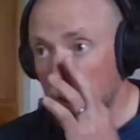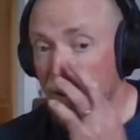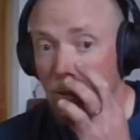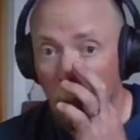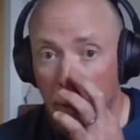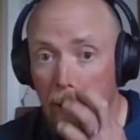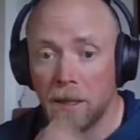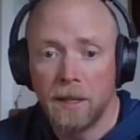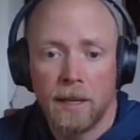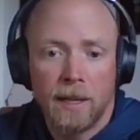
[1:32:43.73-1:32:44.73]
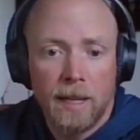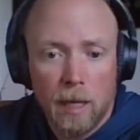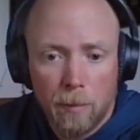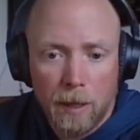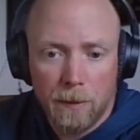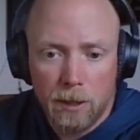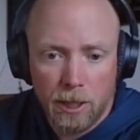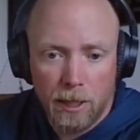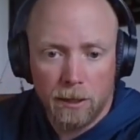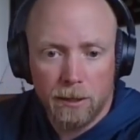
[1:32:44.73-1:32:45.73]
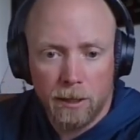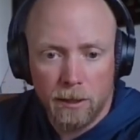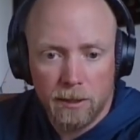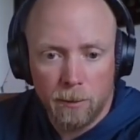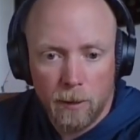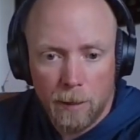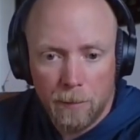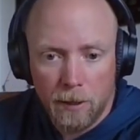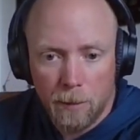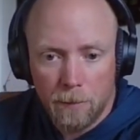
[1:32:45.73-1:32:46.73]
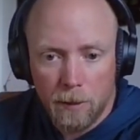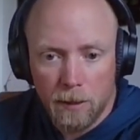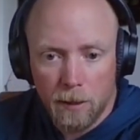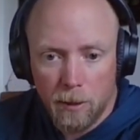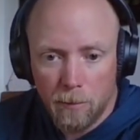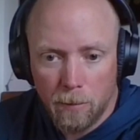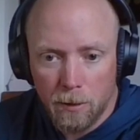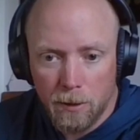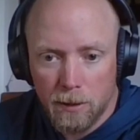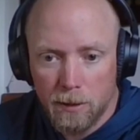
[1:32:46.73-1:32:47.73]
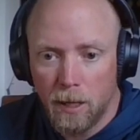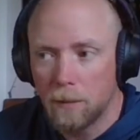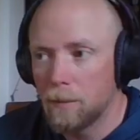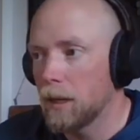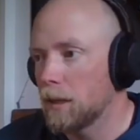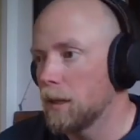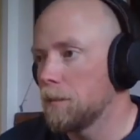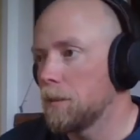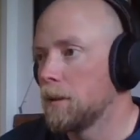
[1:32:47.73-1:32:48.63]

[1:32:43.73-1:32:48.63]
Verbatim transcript: If you want to help out the channel here as I'm wrapping up, uh, let me pull this slide back up.